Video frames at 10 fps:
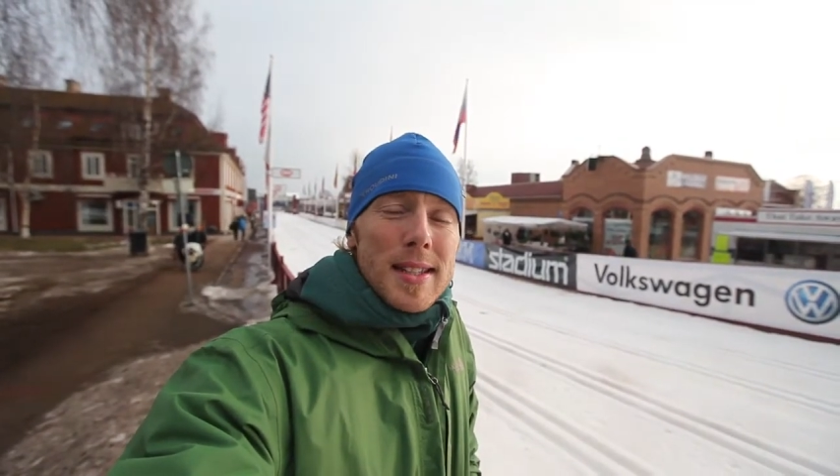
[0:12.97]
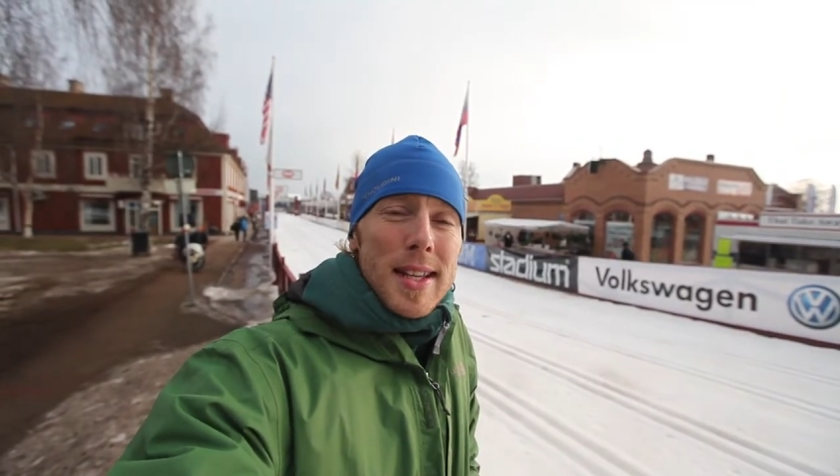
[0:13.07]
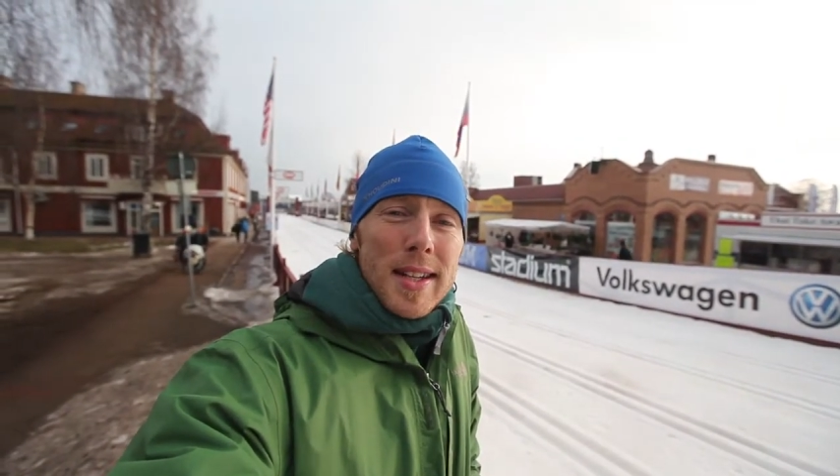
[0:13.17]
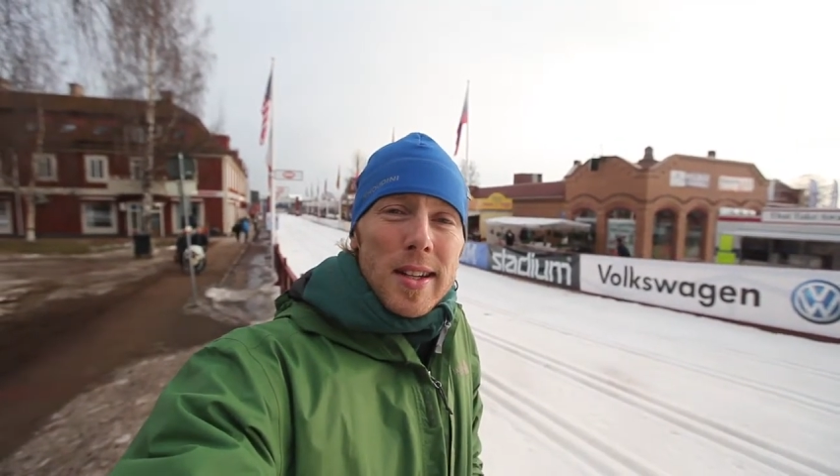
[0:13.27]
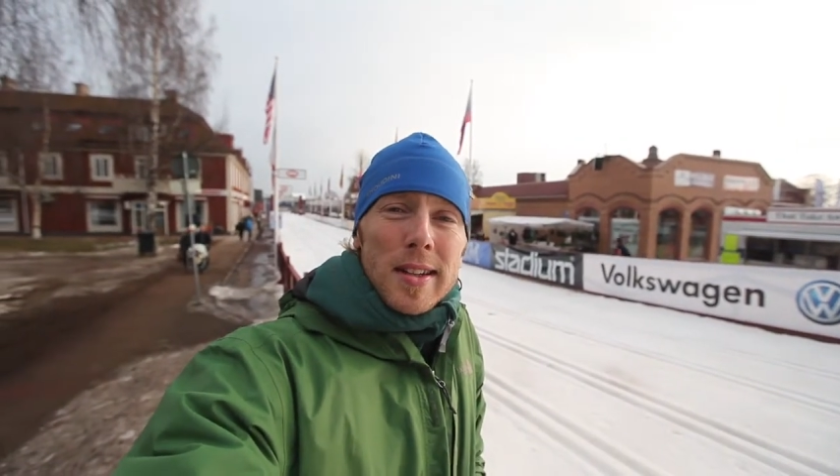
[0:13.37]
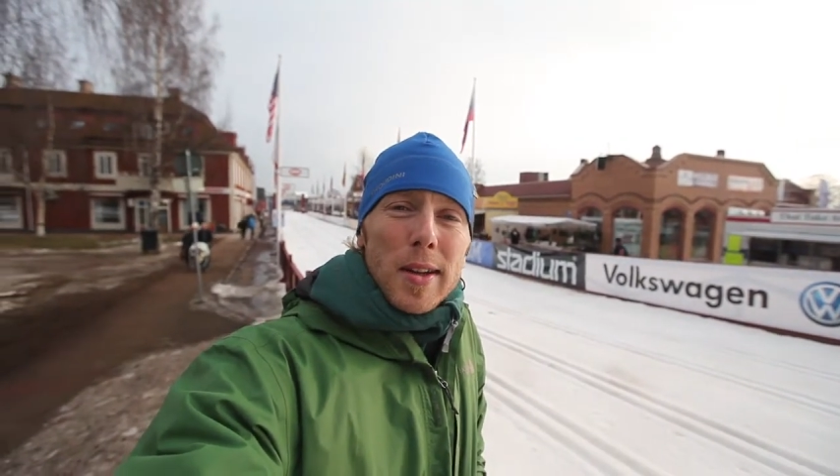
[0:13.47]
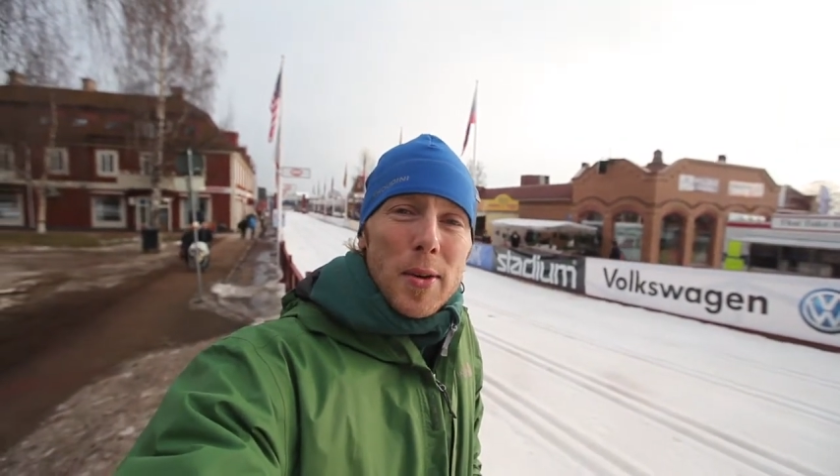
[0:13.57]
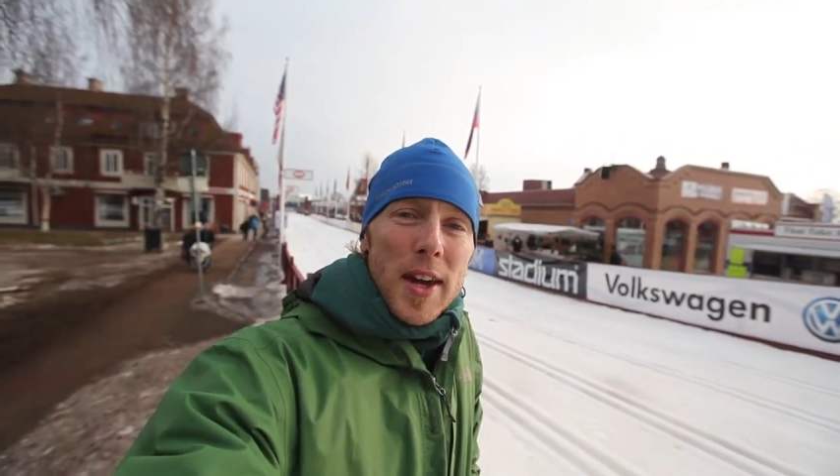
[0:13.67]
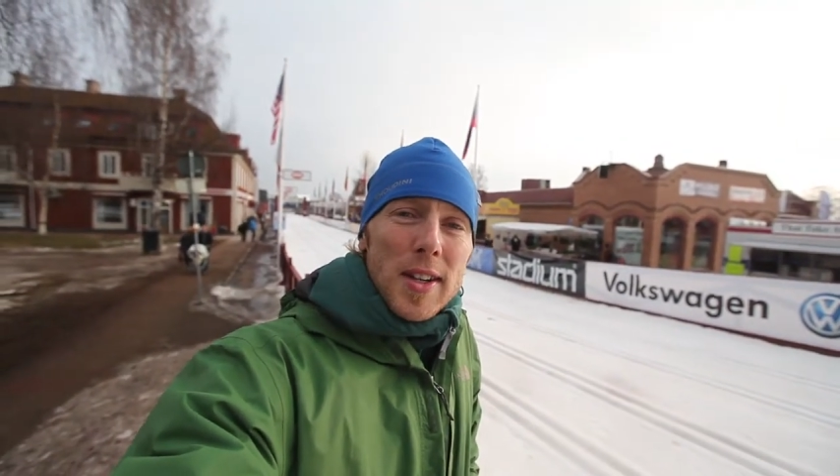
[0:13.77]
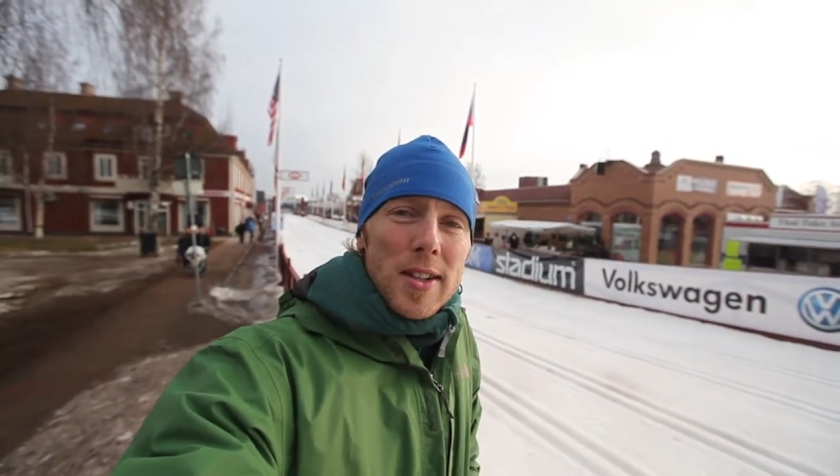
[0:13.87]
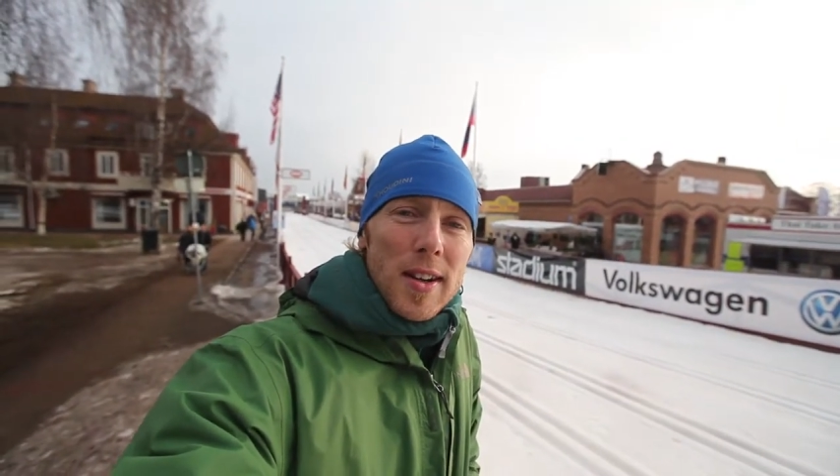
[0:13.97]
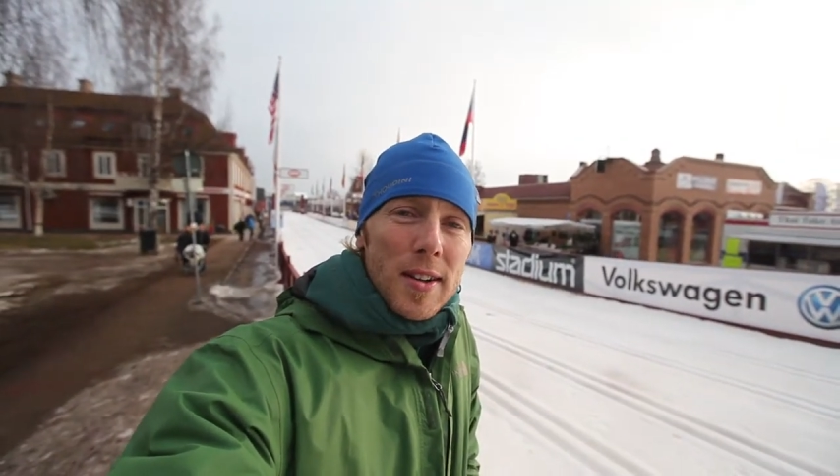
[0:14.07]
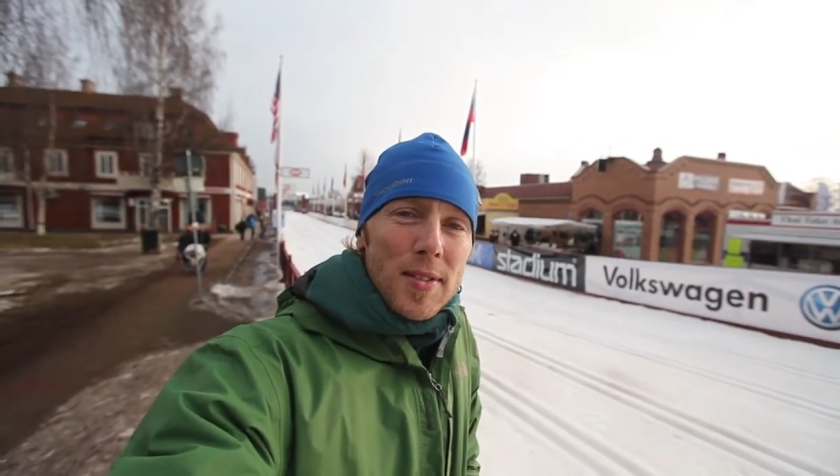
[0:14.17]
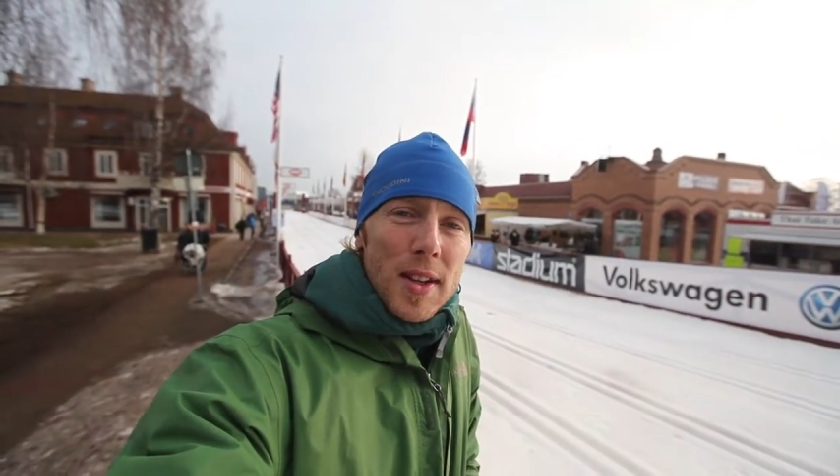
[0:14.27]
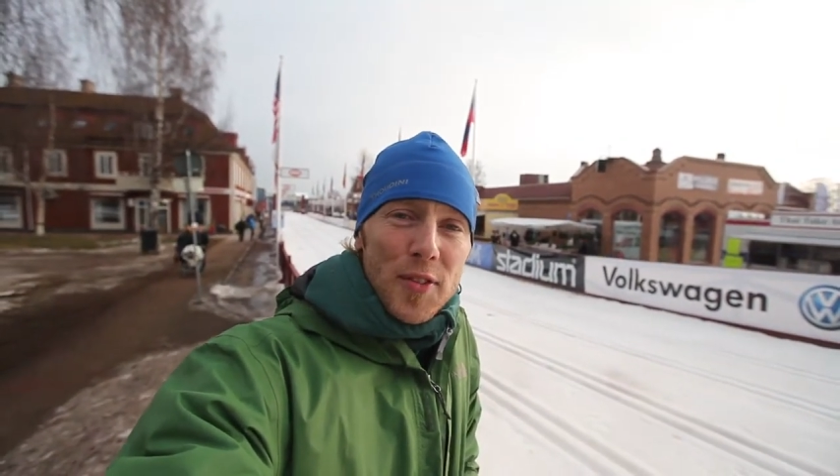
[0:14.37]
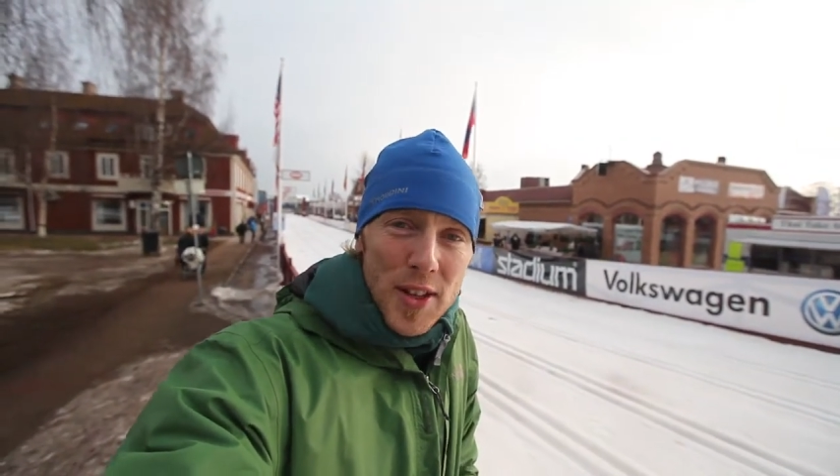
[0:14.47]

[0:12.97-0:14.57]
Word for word: this is actually the location of the